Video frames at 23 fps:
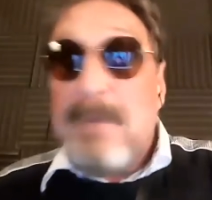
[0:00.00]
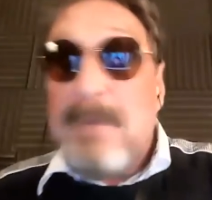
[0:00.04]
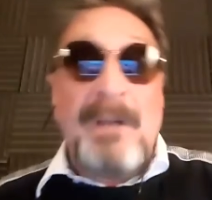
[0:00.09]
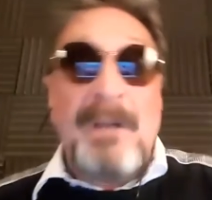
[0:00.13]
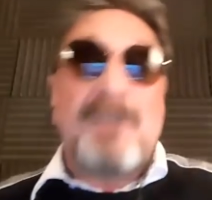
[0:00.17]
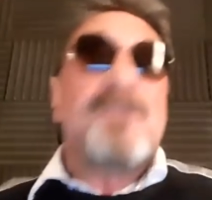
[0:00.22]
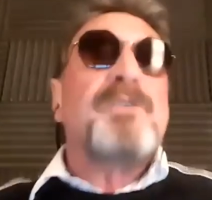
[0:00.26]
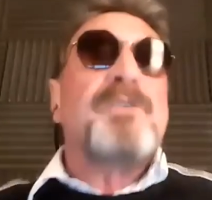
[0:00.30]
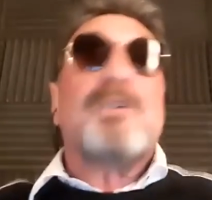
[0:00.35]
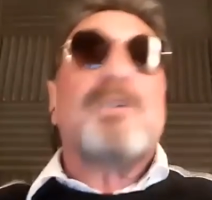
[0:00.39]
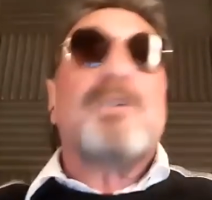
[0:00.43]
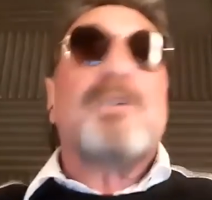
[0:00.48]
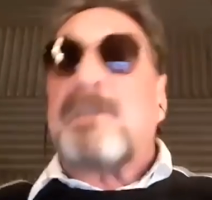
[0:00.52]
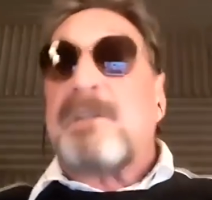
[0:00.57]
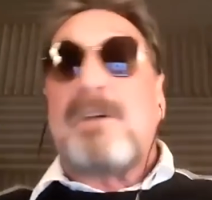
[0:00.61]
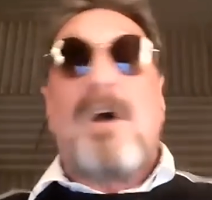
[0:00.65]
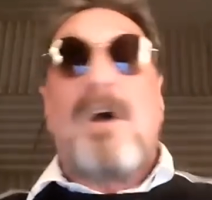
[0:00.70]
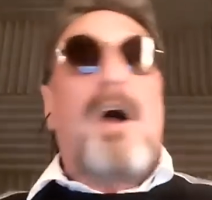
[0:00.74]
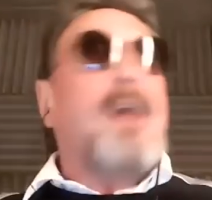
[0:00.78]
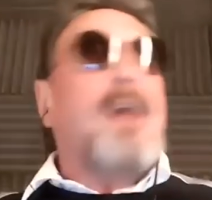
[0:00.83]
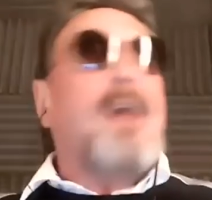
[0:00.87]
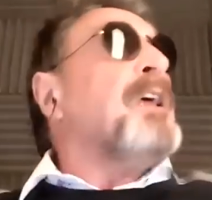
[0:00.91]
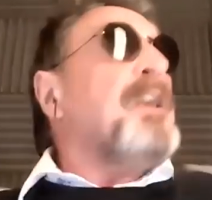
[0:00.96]
Good
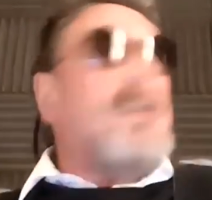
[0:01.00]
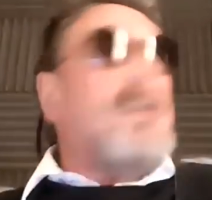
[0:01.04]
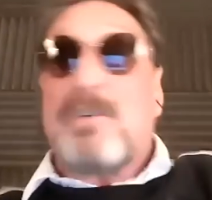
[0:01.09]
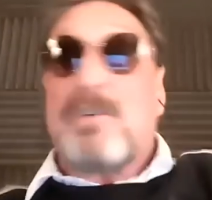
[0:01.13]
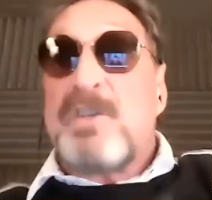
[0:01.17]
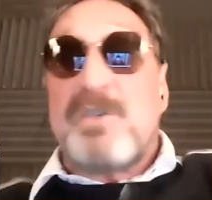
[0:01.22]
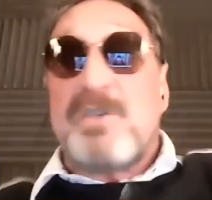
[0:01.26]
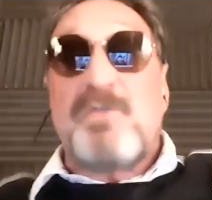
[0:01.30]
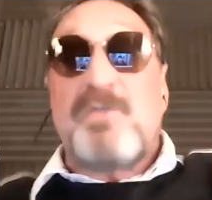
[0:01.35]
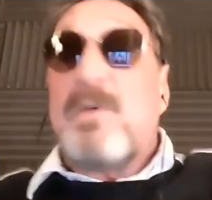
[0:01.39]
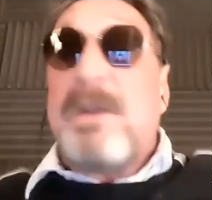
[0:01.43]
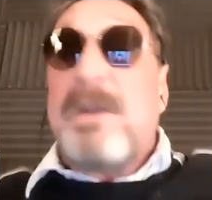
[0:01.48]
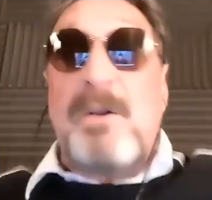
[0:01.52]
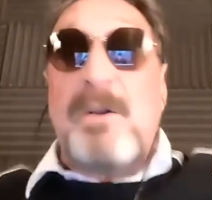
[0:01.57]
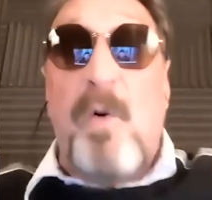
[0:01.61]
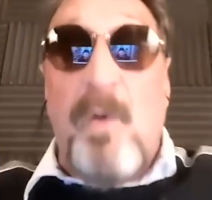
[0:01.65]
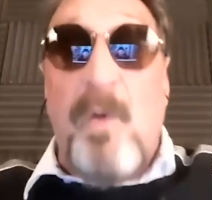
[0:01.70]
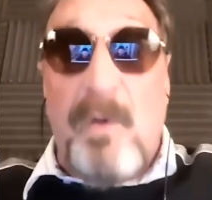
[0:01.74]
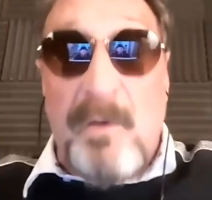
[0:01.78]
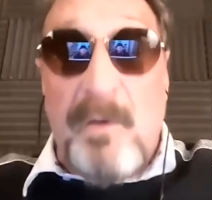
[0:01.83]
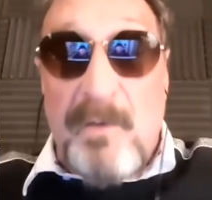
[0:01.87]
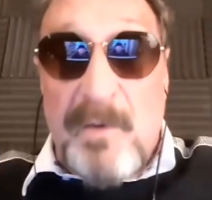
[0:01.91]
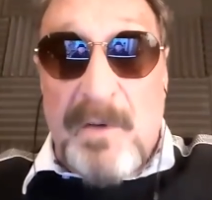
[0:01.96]
God, the street
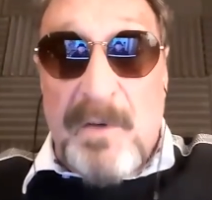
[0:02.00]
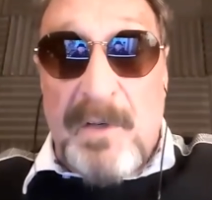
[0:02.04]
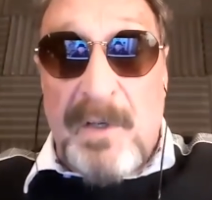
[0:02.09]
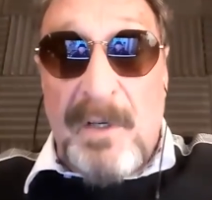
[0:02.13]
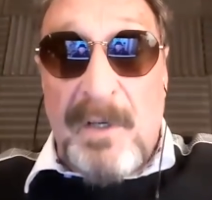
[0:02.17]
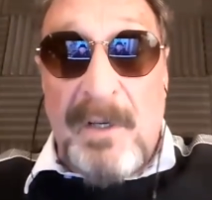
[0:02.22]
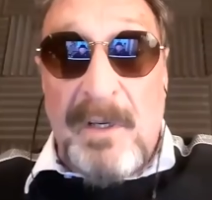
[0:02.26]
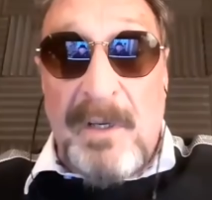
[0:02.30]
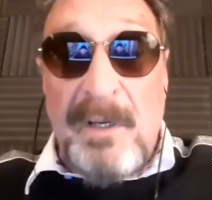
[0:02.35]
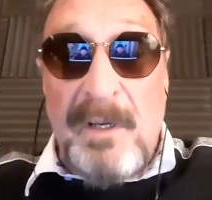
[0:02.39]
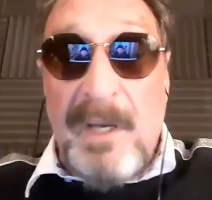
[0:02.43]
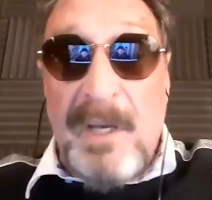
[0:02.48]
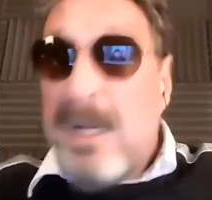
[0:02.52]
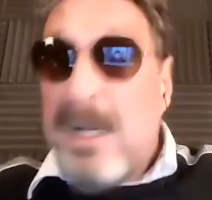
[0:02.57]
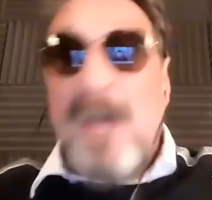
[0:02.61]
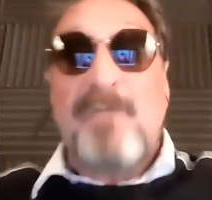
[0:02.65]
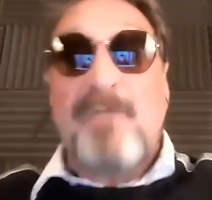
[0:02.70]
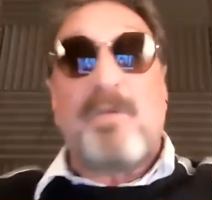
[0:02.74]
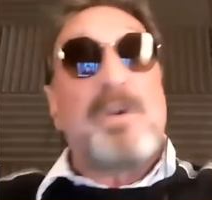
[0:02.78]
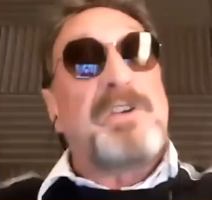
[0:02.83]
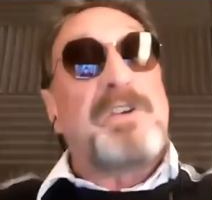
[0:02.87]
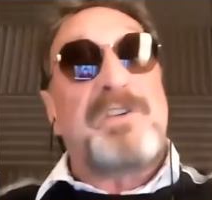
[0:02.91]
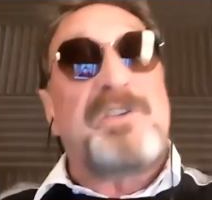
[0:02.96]
corners in
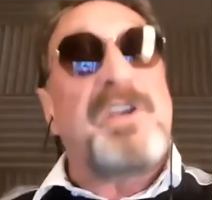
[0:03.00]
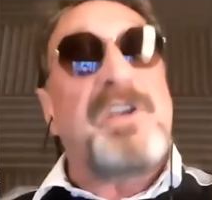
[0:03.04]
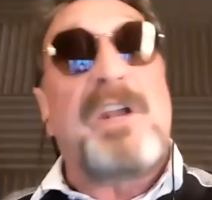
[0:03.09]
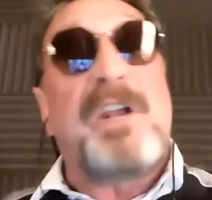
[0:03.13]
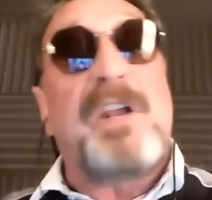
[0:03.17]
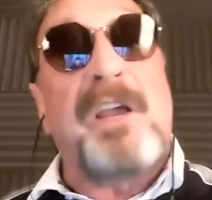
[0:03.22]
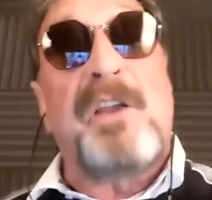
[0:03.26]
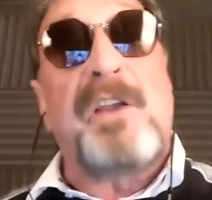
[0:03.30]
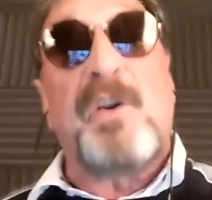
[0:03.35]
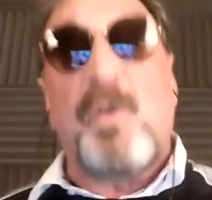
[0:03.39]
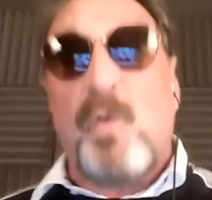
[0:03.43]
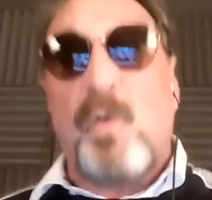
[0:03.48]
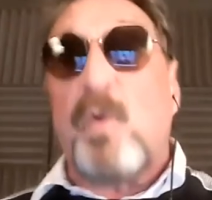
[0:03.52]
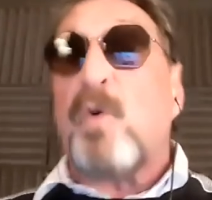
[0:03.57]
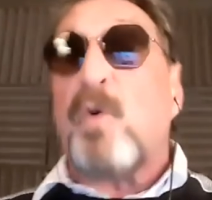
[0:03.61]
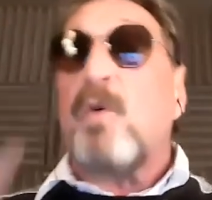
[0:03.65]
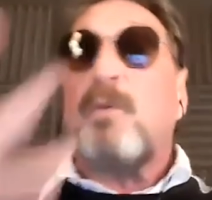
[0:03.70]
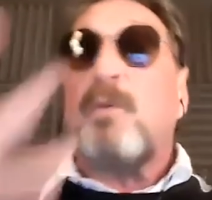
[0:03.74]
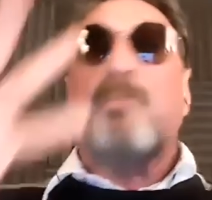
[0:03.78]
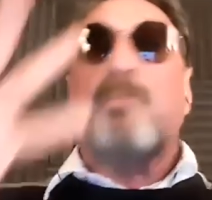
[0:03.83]
every city in the world